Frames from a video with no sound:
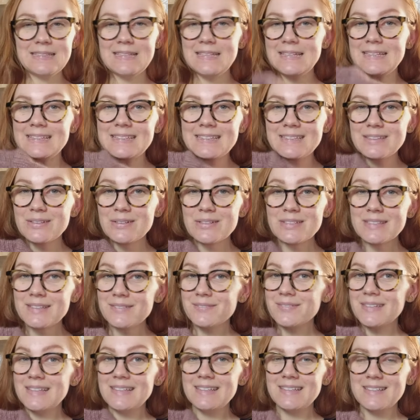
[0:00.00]
kitten or
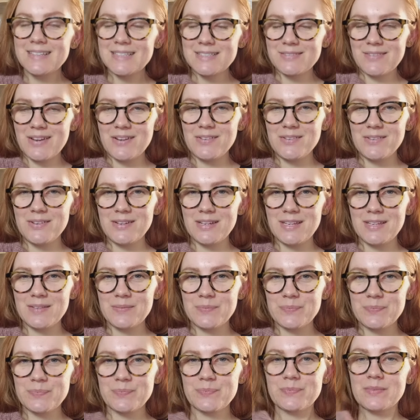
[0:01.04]
something. It's very, very
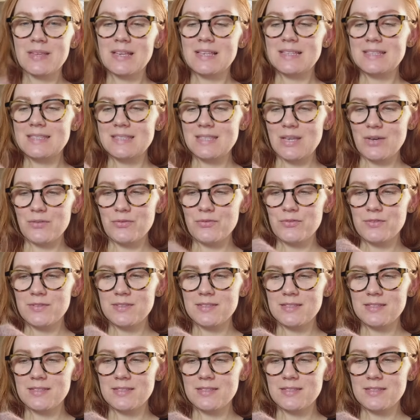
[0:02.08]
soft.